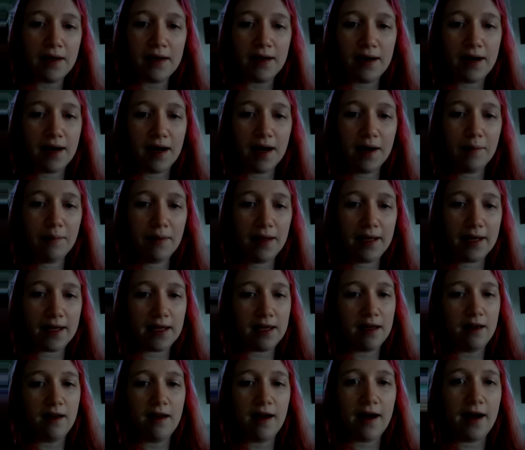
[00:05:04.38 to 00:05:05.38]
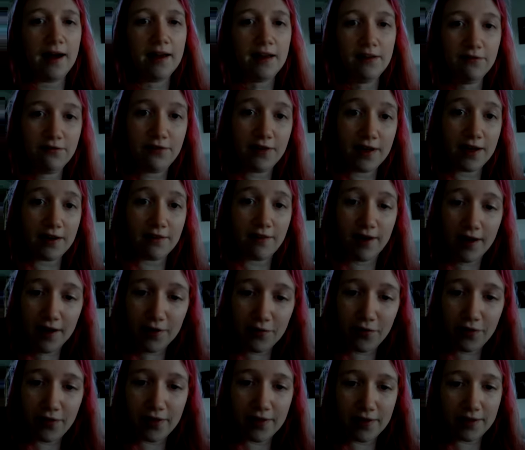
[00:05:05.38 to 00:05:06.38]
uh, what's going to
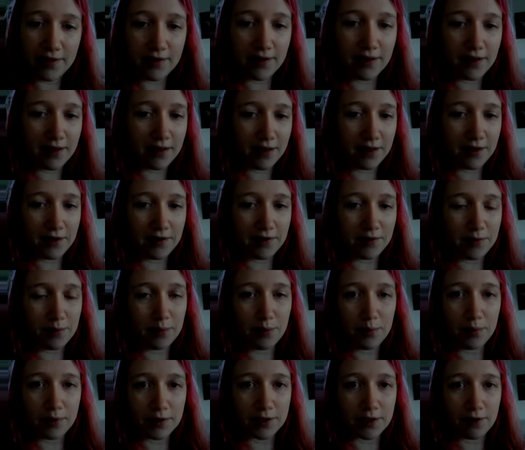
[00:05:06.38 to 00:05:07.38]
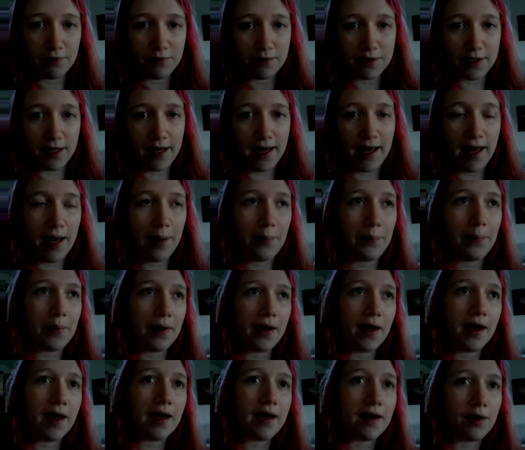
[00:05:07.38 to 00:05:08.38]
happen and why they did that, and
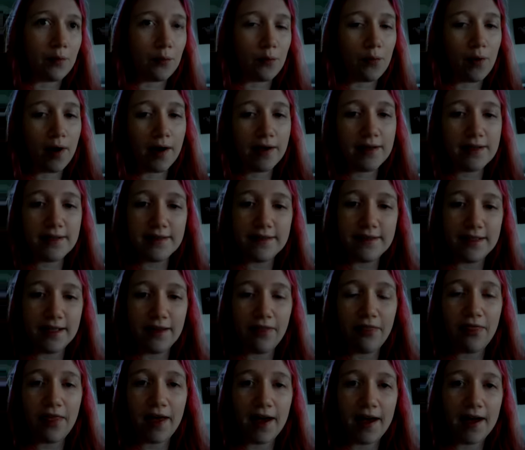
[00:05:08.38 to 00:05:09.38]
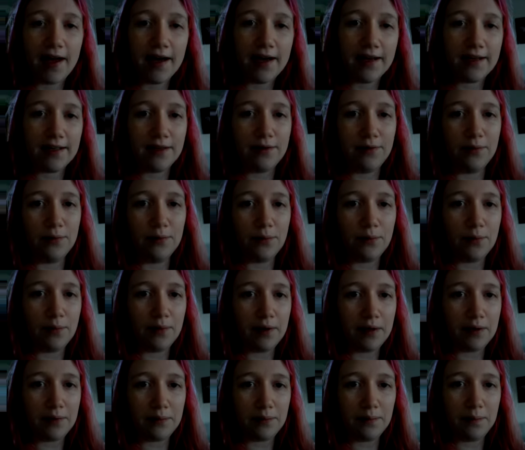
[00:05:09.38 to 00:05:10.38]
uh, I can I
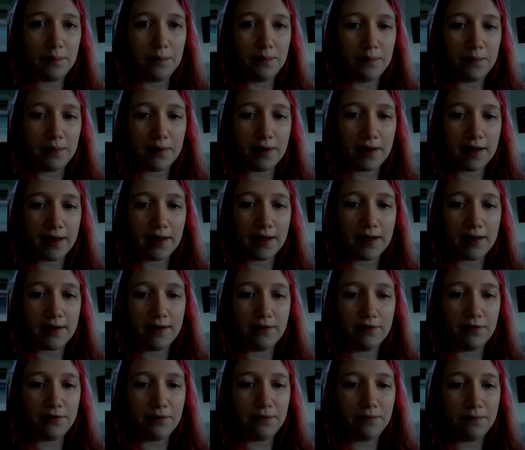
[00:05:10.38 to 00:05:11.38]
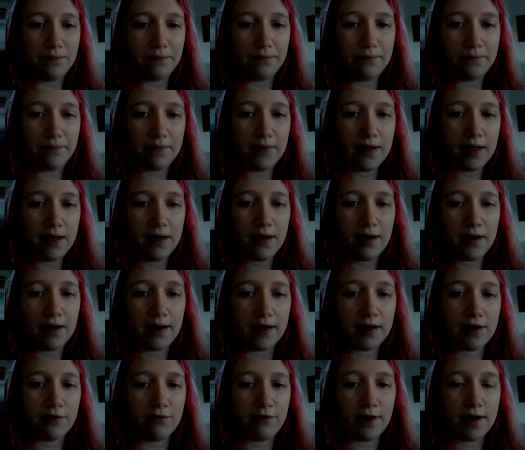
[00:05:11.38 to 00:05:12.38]
can recognize a lot of
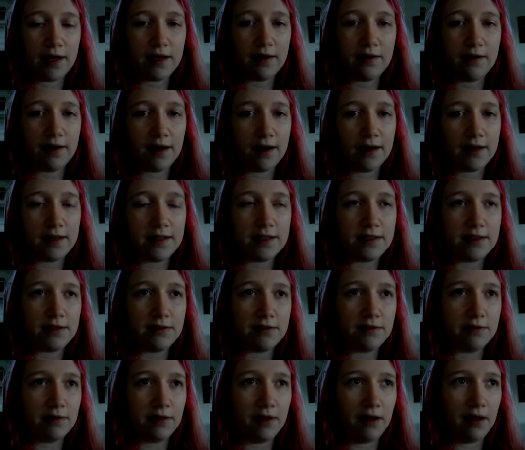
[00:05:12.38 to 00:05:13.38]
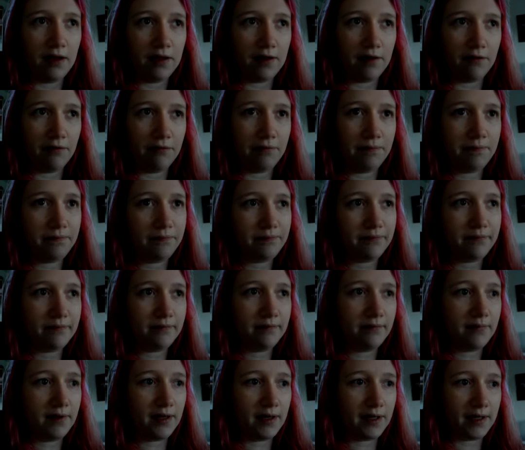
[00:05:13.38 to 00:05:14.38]
like story
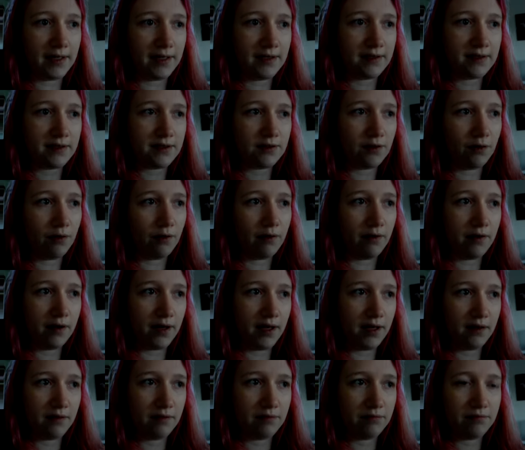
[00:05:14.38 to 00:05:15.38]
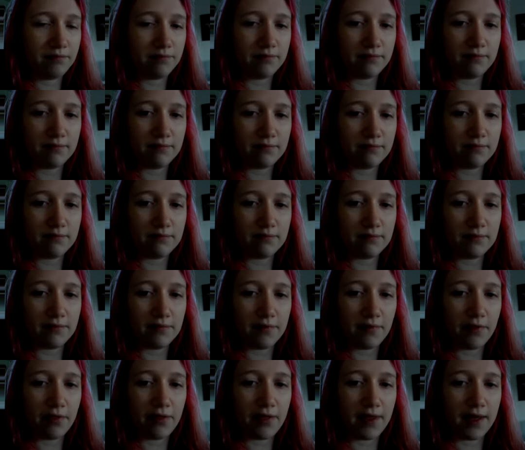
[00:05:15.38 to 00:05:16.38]
things they used.
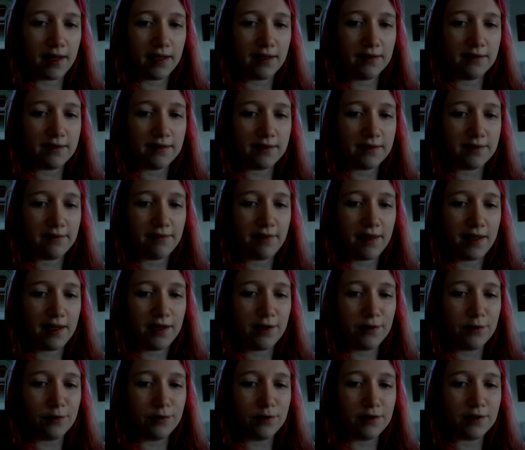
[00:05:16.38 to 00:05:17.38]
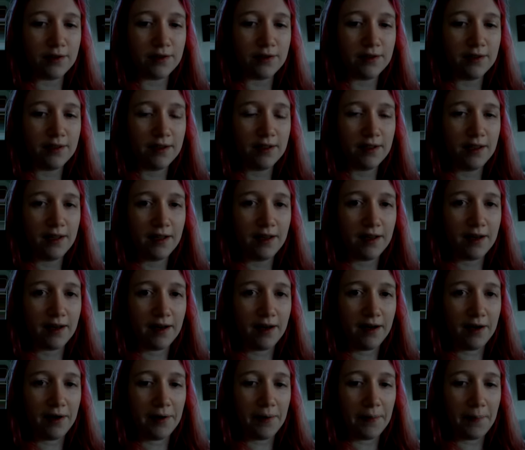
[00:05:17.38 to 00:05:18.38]
Um,
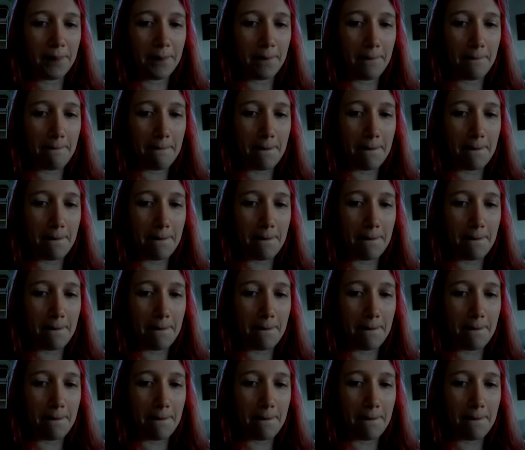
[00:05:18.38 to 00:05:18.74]
so I